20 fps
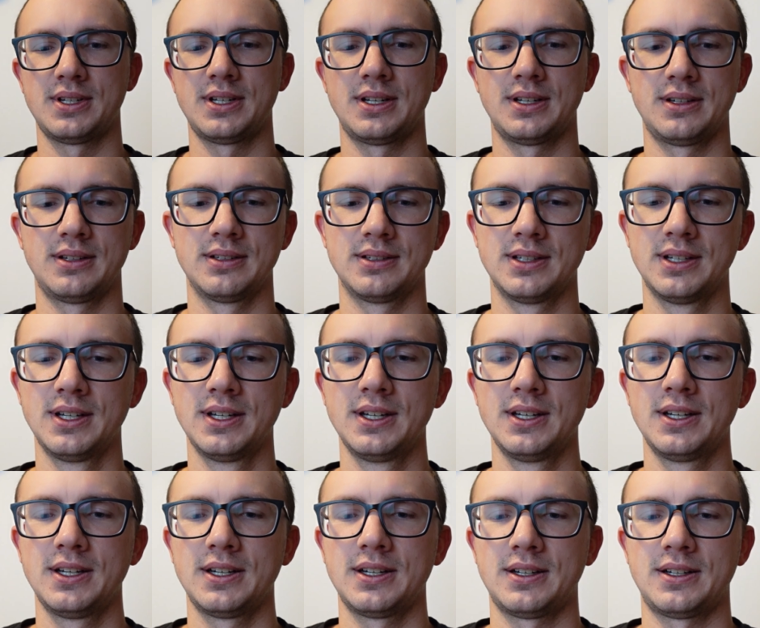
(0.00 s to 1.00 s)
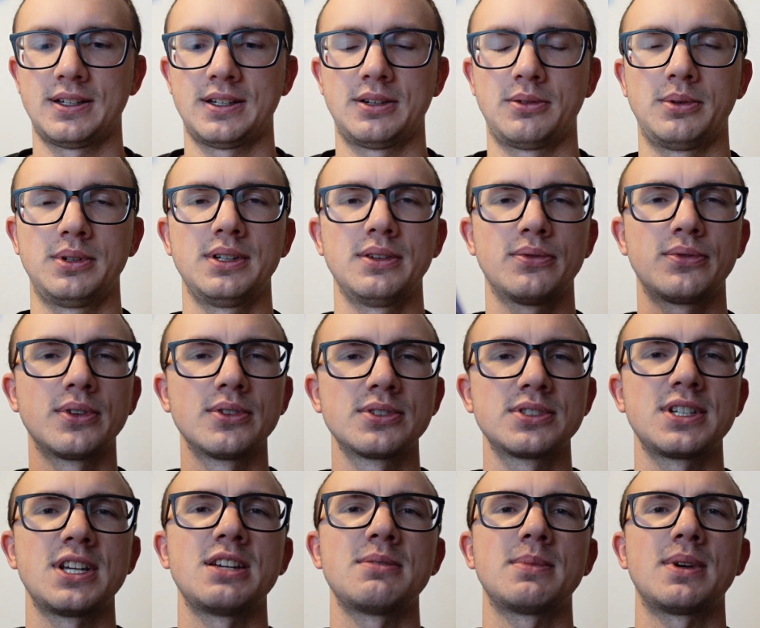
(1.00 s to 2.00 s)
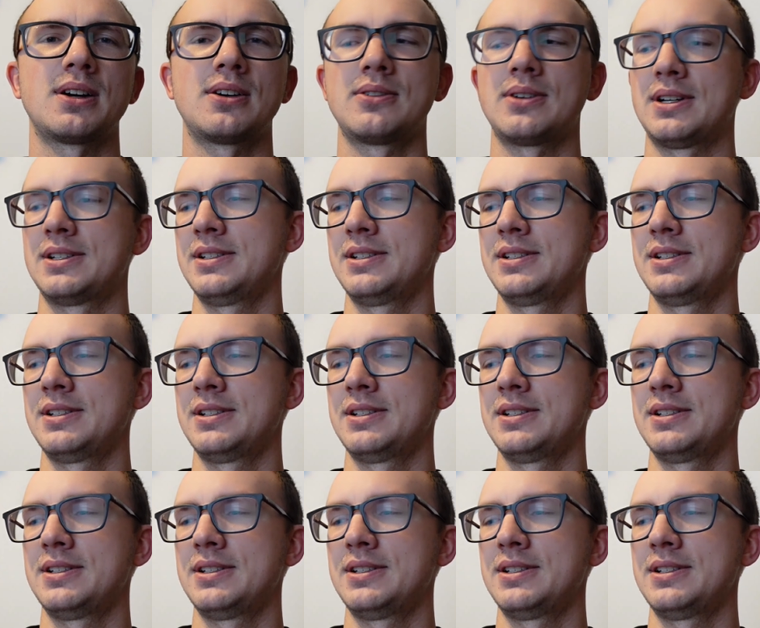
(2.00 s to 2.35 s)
And uh, when it first came out,